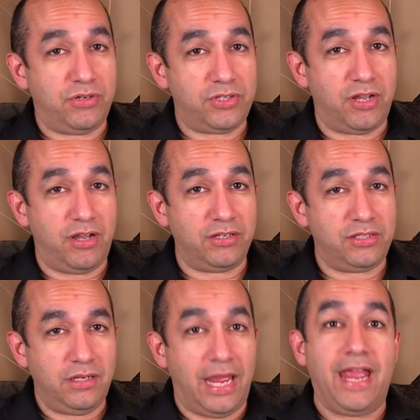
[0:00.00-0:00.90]

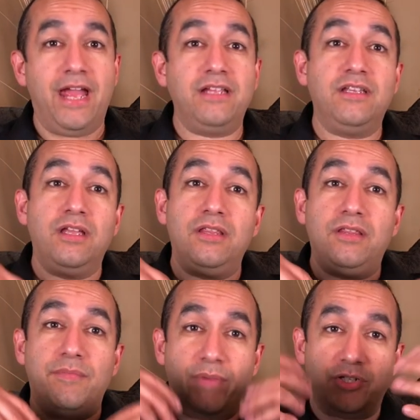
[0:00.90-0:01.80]
songs and
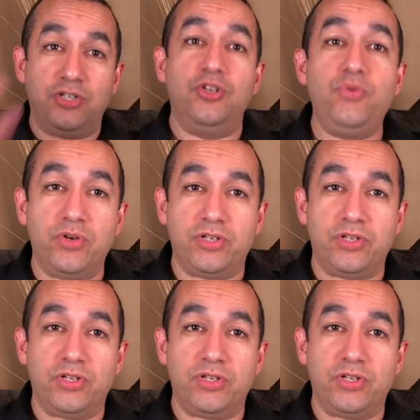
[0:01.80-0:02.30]
the much newer